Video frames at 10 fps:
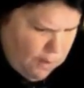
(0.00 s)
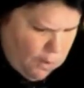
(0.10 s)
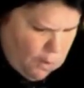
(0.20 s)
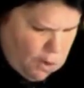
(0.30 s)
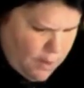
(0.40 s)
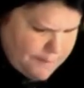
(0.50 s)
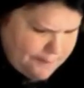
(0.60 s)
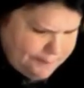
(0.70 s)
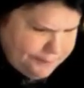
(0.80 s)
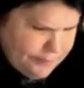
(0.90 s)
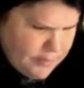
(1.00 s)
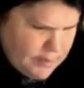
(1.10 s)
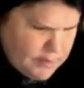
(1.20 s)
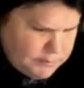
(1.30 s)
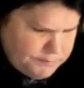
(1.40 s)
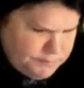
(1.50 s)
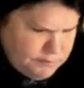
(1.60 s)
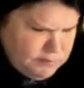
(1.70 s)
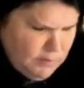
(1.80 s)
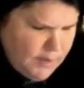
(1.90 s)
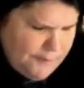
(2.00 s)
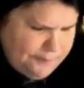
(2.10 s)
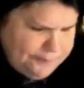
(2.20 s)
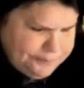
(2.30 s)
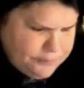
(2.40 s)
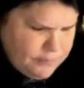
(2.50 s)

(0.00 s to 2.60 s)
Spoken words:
No one is speaking in this clip.